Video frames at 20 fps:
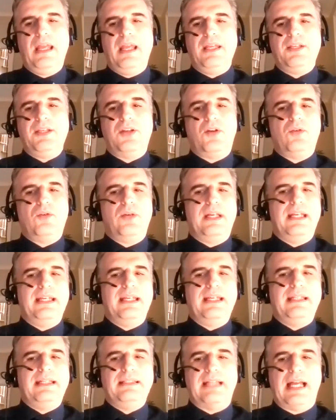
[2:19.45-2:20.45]
You know,
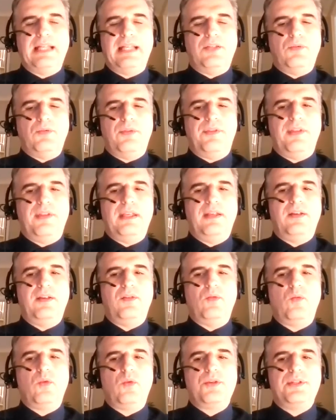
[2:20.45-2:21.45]
I don't think
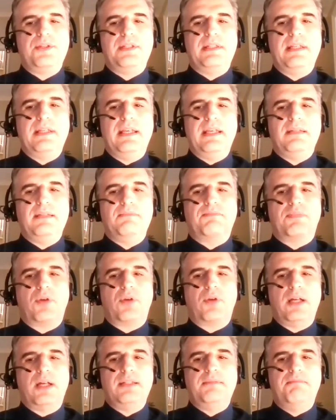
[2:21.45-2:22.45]
we're seeing
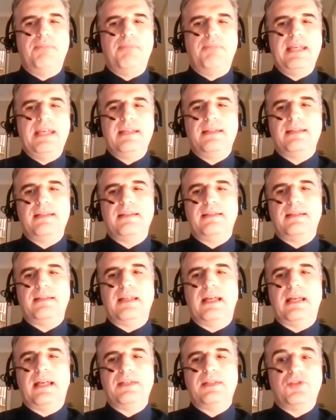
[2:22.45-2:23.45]
broad-based
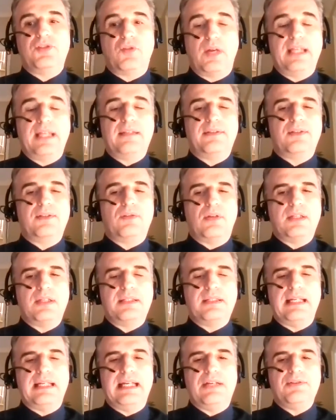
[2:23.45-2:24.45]
strength across
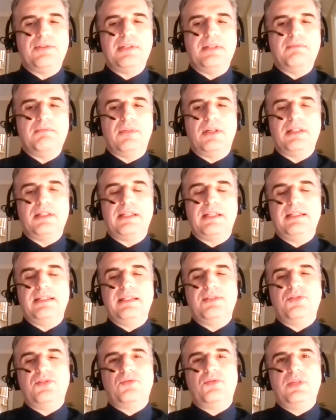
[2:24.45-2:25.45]
the housing market.
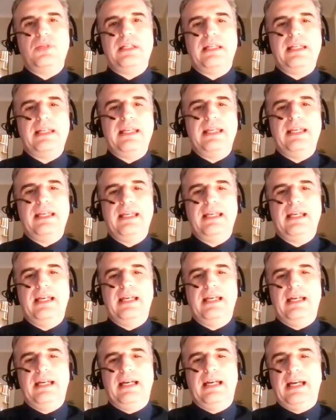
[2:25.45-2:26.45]
It's really
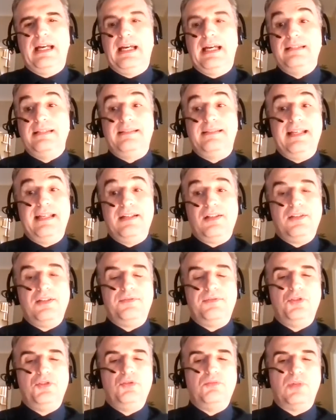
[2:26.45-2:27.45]
a tale of
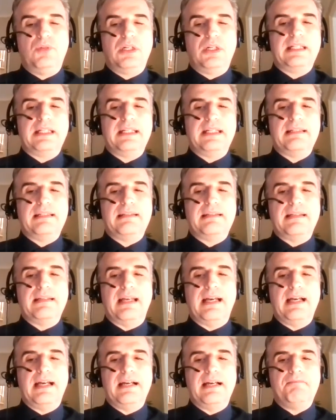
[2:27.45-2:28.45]
two markets.
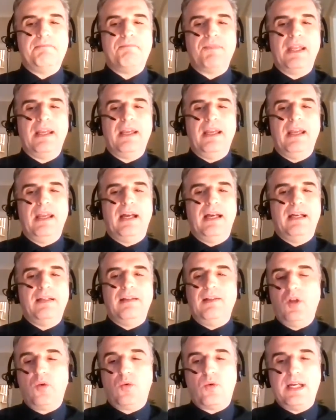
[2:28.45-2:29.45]

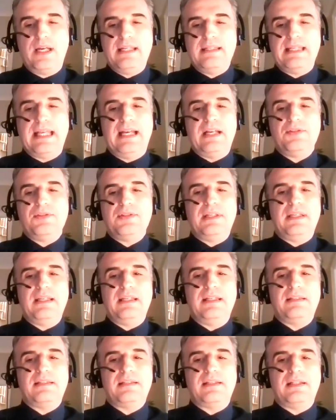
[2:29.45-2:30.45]
Low-rise housing
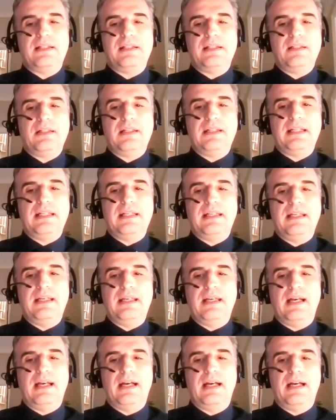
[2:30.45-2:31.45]
is clearly
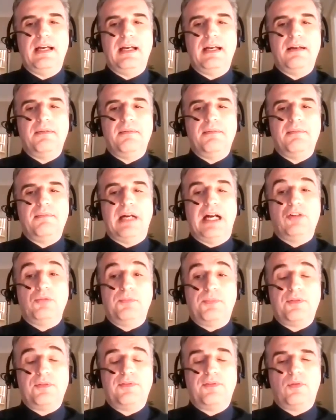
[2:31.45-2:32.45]

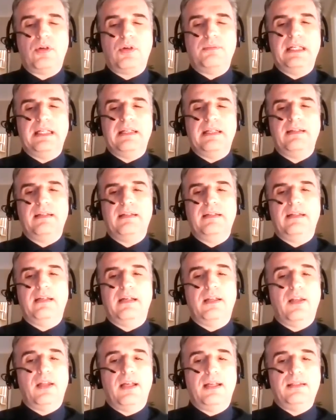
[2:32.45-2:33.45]
outperforming,
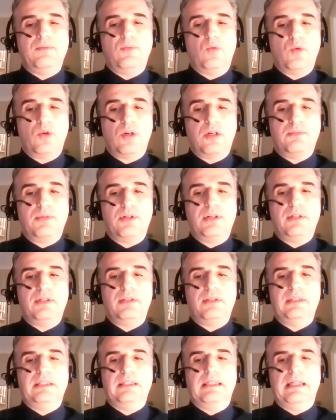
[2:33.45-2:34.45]
a lot warmer.
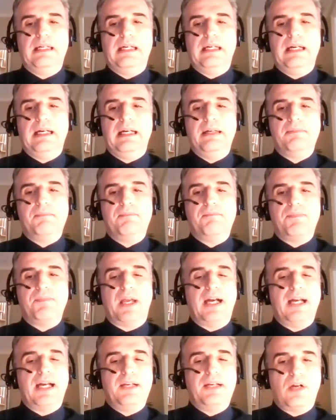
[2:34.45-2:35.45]

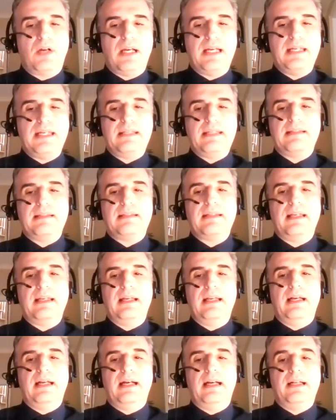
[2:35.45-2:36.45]
High-rise,
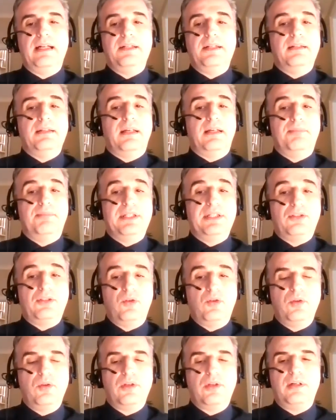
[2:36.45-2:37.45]
a bit
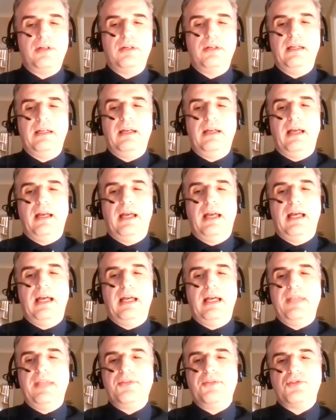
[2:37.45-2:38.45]
cooler.
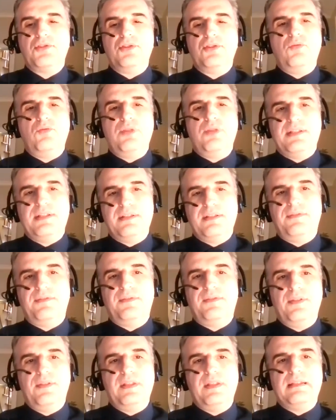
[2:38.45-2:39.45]
And there's good reason
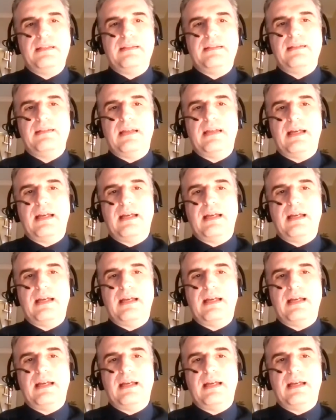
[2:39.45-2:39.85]
for this.